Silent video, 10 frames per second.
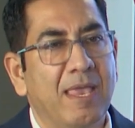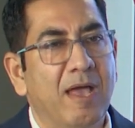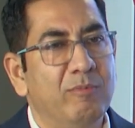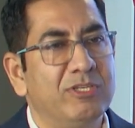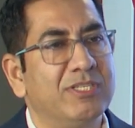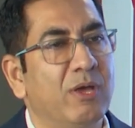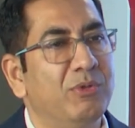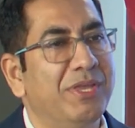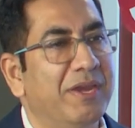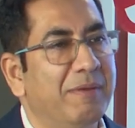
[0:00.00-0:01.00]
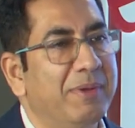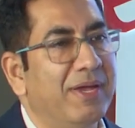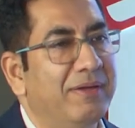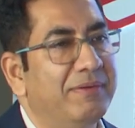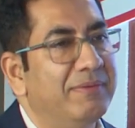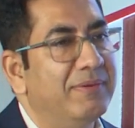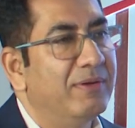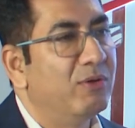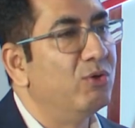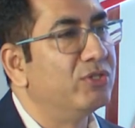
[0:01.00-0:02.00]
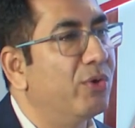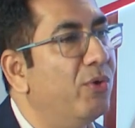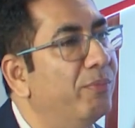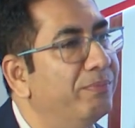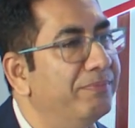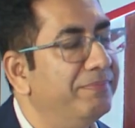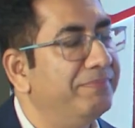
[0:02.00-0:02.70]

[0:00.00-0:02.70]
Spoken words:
How much is Saudi Arabia? Closer home.